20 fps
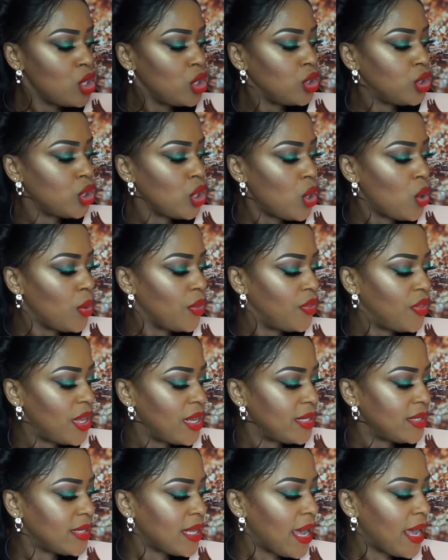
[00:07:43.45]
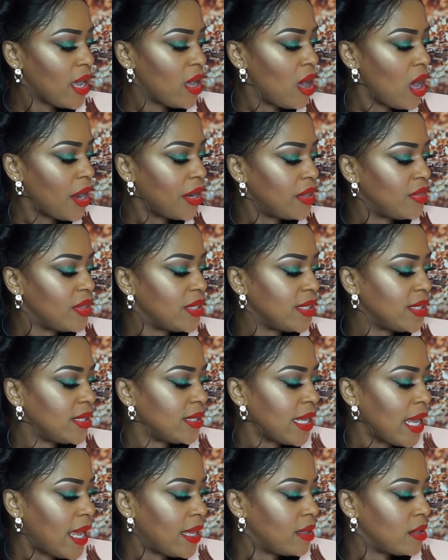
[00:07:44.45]
So this I got in the
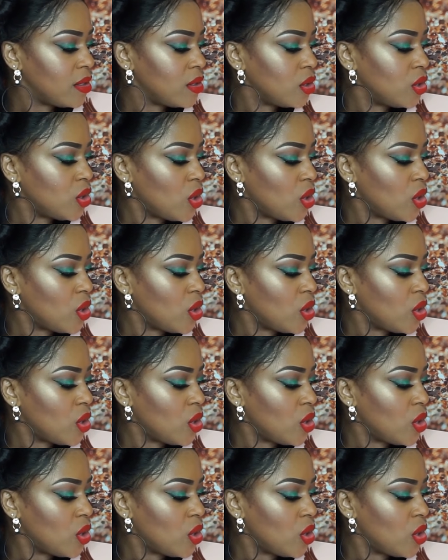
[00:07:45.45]
set.